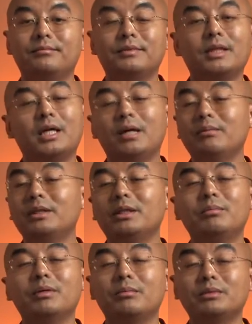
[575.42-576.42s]
then everything
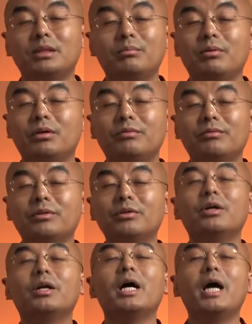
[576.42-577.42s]
becomes support for
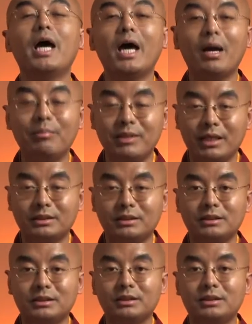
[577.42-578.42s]
your
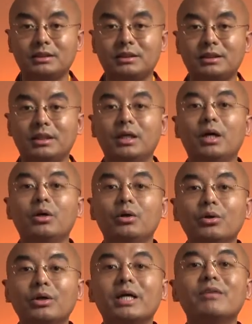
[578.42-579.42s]
happiness.
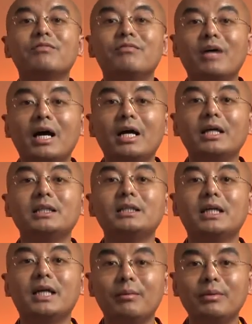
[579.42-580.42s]
You can find
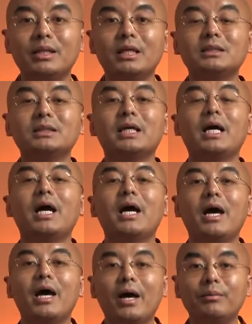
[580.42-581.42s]
happiness
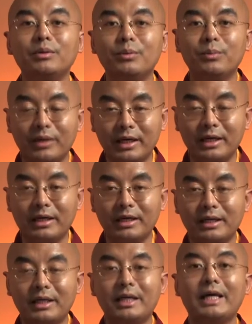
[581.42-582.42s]
everywhere,
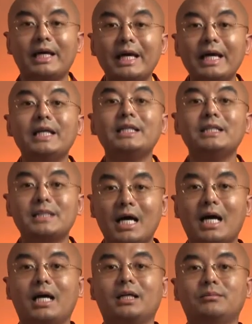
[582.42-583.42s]

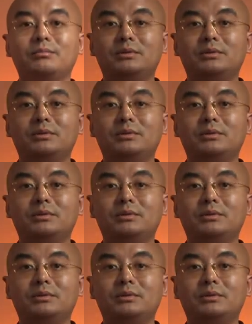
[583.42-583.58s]
anytime.